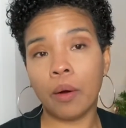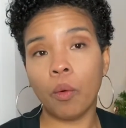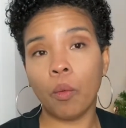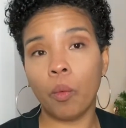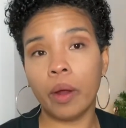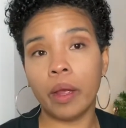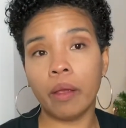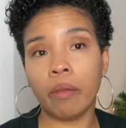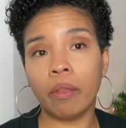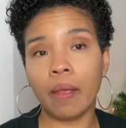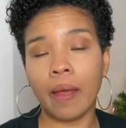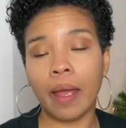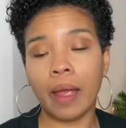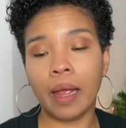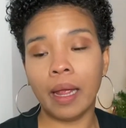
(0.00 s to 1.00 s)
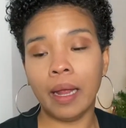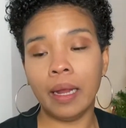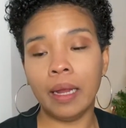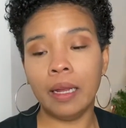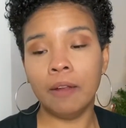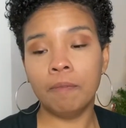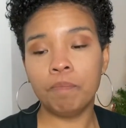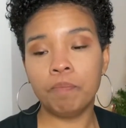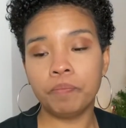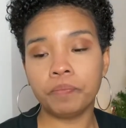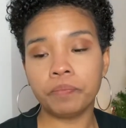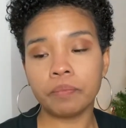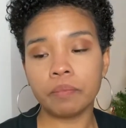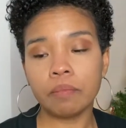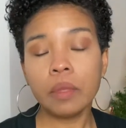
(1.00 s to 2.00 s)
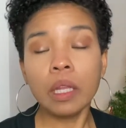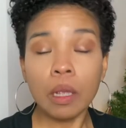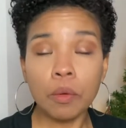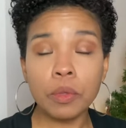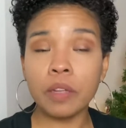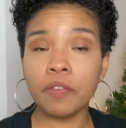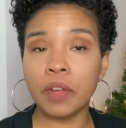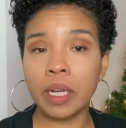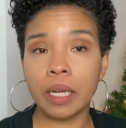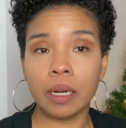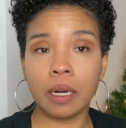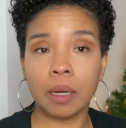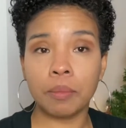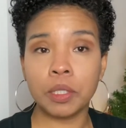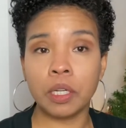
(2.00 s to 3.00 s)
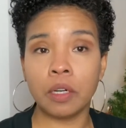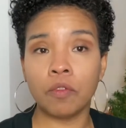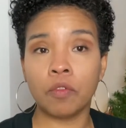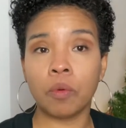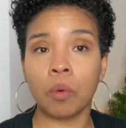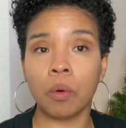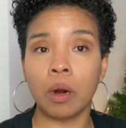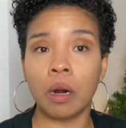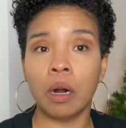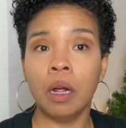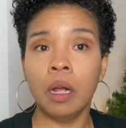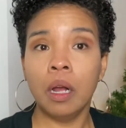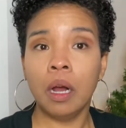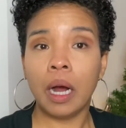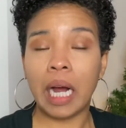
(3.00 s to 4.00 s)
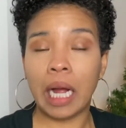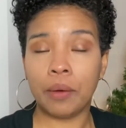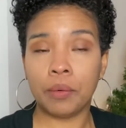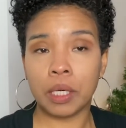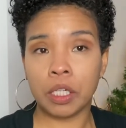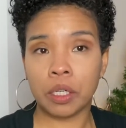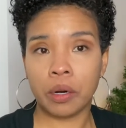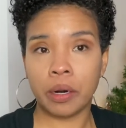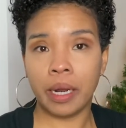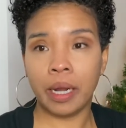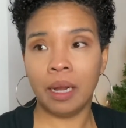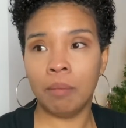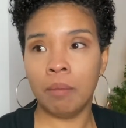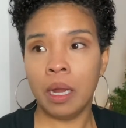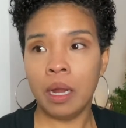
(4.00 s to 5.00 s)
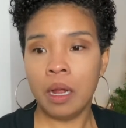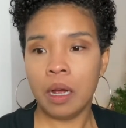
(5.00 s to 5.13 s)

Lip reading: with a vegan option for Irish cream.